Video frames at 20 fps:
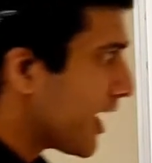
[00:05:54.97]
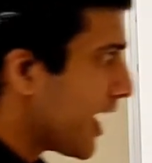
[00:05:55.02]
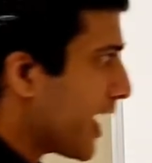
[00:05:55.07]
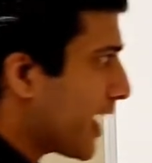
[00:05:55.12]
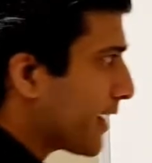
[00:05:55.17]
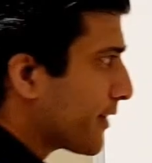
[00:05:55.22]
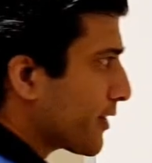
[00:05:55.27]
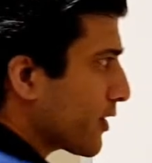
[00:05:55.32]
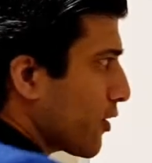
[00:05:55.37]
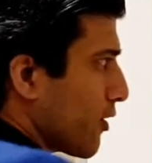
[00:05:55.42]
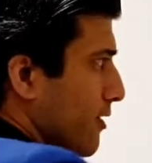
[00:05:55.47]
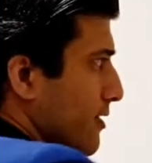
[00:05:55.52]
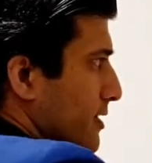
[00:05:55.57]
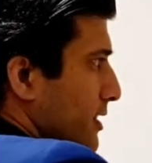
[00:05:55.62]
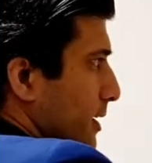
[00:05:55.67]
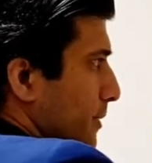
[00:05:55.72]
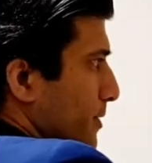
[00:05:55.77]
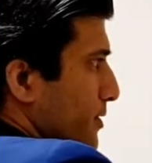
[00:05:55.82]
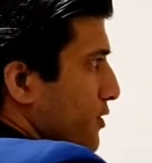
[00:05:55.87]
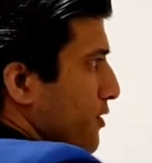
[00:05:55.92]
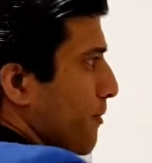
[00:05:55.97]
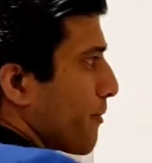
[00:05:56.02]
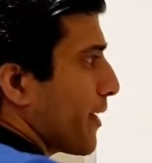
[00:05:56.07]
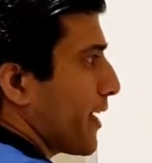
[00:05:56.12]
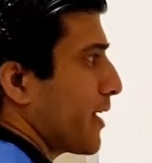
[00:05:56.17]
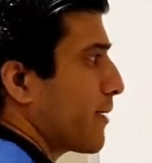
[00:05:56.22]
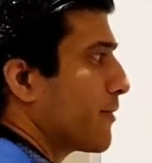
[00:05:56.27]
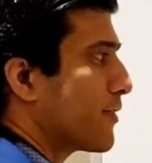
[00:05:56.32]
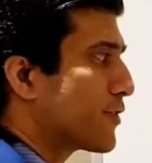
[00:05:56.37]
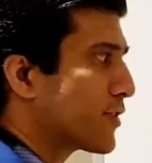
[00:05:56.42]
another concept is your
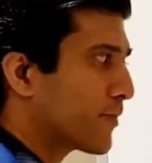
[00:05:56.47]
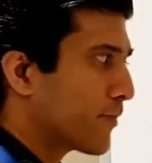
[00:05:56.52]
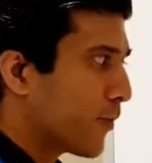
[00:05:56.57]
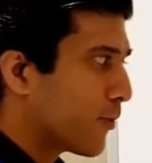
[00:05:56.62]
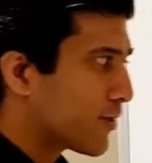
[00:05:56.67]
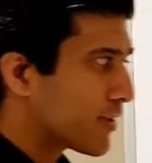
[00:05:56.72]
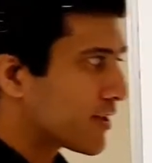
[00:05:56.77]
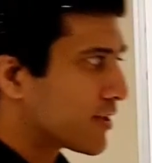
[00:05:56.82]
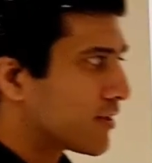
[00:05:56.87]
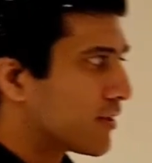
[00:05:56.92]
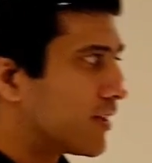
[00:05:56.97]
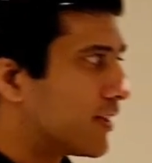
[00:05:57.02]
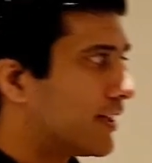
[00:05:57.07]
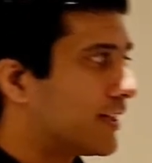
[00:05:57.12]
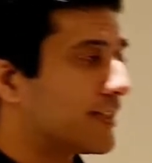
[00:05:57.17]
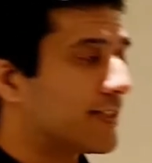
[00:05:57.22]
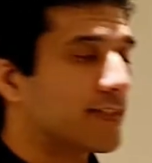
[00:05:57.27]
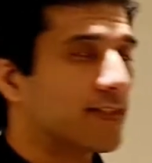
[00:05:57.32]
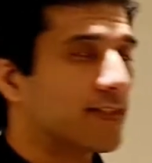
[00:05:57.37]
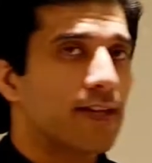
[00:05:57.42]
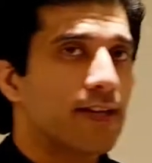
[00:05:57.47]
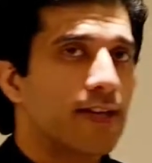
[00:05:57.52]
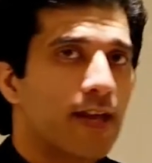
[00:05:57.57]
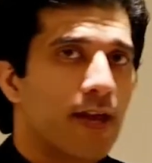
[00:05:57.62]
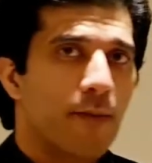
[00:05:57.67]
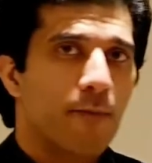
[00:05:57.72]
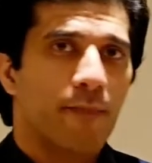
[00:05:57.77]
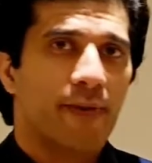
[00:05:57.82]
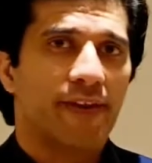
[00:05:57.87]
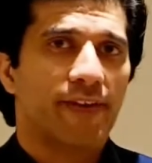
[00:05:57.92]
measurement reports uh,
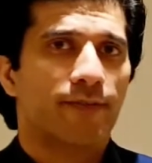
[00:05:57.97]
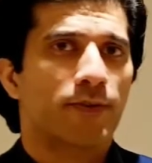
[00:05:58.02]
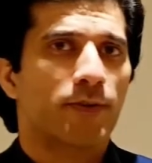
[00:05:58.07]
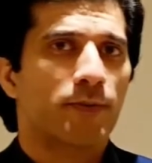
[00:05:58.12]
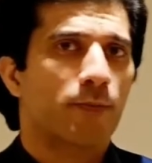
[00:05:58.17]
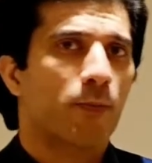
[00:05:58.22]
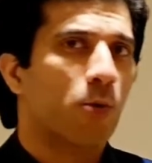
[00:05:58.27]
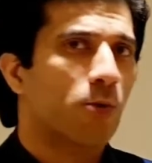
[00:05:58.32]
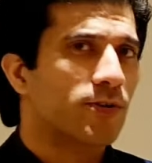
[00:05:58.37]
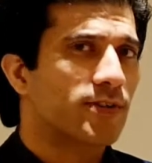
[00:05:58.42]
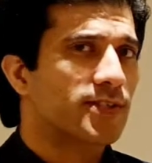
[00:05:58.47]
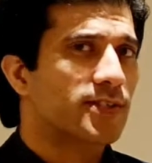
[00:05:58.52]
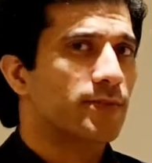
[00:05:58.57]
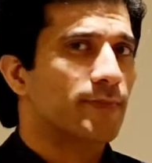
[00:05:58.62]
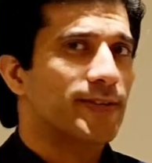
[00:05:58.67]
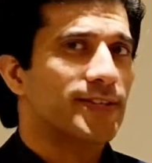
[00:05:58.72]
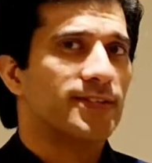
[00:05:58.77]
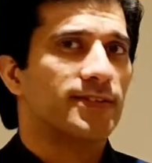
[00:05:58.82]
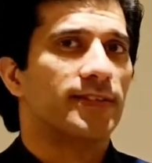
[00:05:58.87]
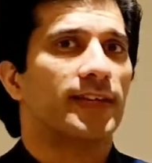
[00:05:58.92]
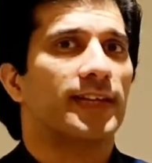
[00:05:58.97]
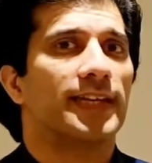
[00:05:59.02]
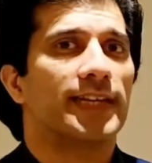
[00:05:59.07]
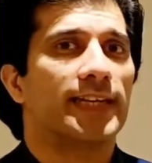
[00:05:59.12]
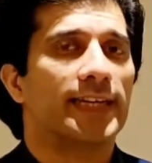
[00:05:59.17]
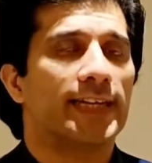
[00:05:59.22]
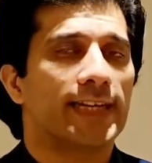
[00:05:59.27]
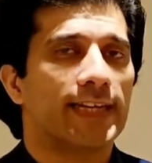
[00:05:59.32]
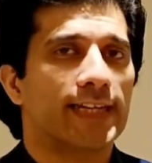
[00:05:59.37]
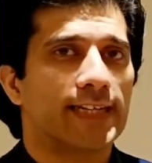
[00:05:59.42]
measurement reports
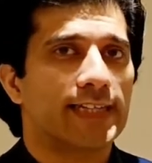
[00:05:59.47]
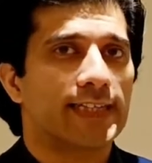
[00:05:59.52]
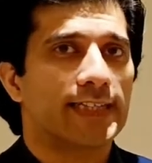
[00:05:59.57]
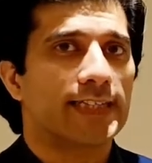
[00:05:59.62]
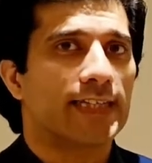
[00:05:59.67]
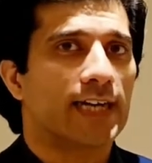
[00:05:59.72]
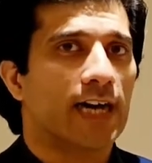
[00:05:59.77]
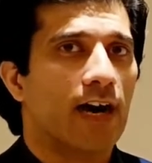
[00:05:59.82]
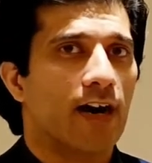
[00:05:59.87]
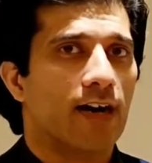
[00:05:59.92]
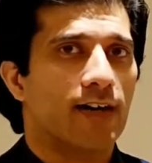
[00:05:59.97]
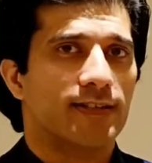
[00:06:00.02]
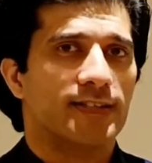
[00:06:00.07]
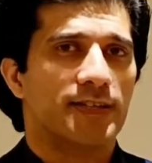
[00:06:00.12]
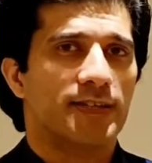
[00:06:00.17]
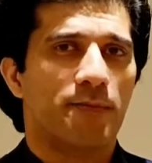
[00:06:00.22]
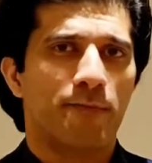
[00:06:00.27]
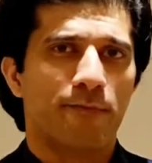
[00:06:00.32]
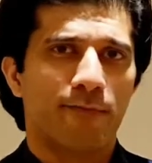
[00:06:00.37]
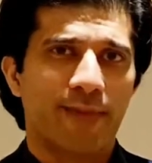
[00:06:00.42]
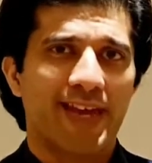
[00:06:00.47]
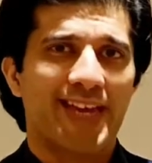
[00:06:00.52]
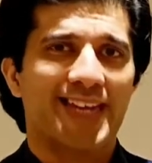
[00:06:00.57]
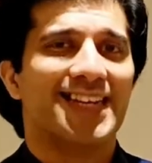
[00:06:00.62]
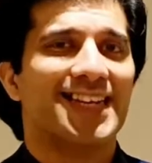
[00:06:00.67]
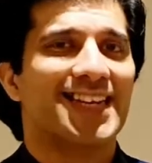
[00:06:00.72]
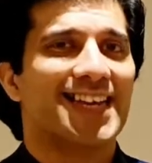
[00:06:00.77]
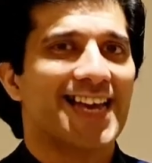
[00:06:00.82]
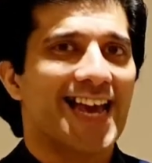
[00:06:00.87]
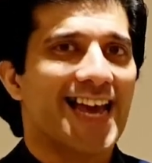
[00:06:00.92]
basically uh, are the main
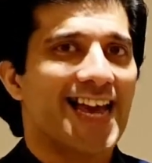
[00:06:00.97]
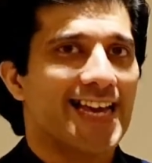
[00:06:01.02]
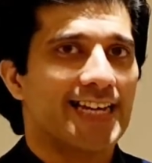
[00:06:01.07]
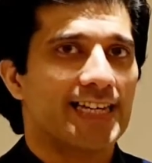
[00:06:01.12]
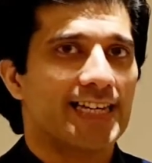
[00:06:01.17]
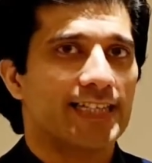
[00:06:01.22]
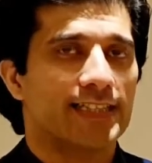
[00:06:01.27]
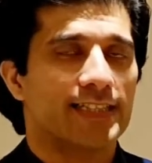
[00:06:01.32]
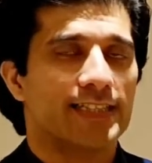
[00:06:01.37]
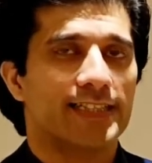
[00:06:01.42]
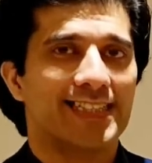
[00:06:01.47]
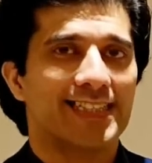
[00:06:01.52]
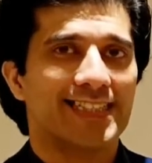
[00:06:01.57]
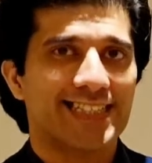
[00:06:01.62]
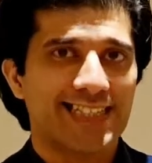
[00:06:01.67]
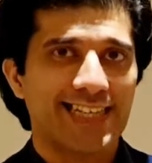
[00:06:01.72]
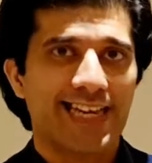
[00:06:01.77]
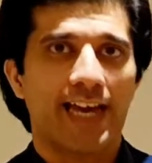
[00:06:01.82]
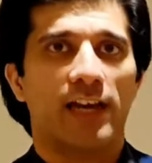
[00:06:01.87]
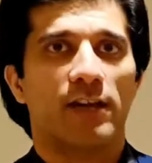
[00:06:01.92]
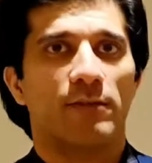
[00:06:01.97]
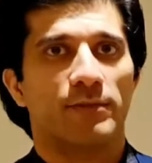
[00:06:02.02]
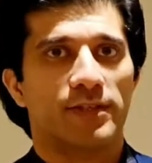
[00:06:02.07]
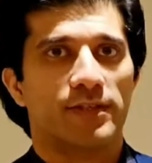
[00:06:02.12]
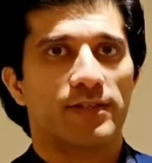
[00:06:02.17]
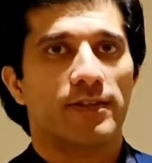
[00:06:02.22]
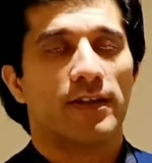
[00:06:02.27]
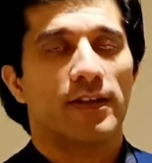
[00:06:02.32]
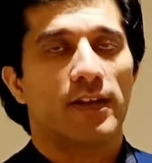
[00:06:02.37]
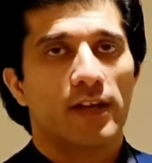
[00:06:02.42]
uh, key element
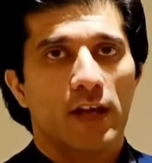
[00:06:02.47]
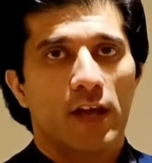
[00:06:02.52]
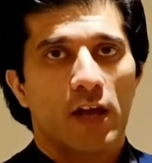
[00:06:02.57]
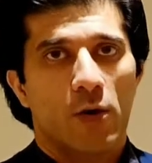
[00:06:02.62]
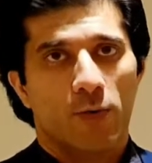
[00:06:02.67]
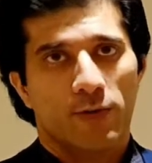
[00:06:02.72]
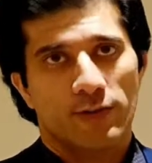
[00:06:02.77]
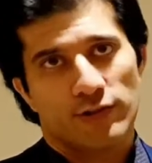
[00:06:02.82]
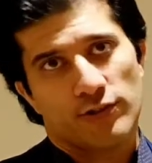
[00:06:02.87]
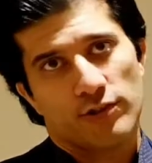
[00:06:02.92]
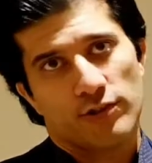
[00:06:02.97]
which